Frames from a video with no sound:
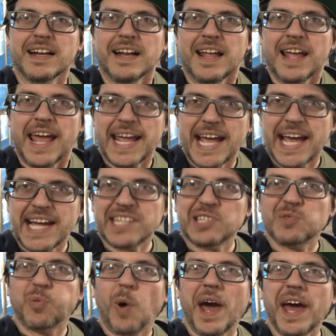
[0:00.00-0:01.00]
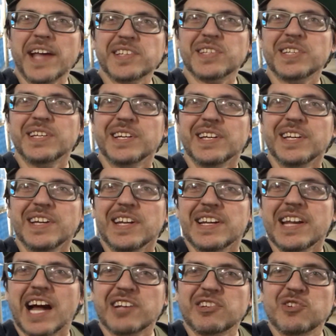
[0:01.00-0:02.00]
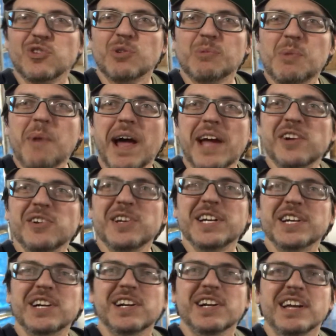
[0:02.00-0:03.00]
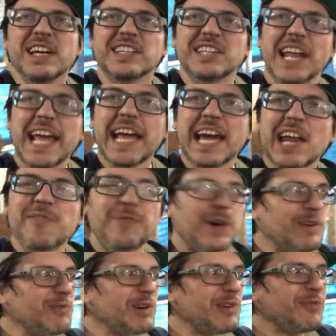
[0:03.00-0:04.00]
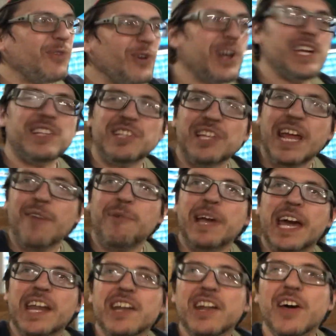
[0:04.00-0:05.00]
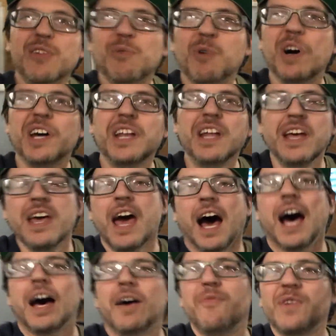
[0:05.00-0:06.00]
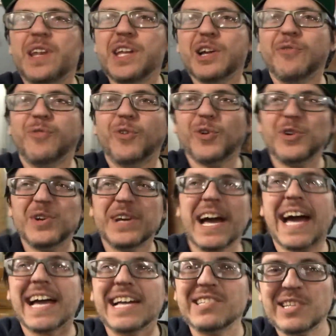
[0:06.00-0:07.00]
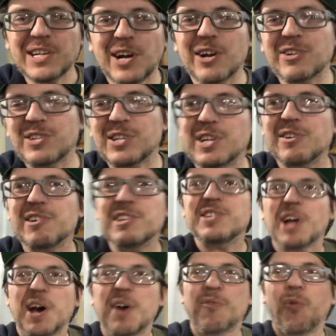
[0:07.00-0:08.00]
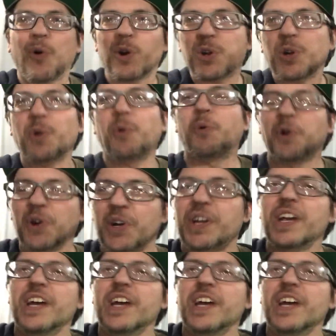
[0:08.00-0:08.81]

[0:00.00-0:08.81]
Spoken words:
Hey guys, it's Wes, Not Your Normal Miner here. Today got a fun one for you. Today we got another video for you guys in our series of worker work.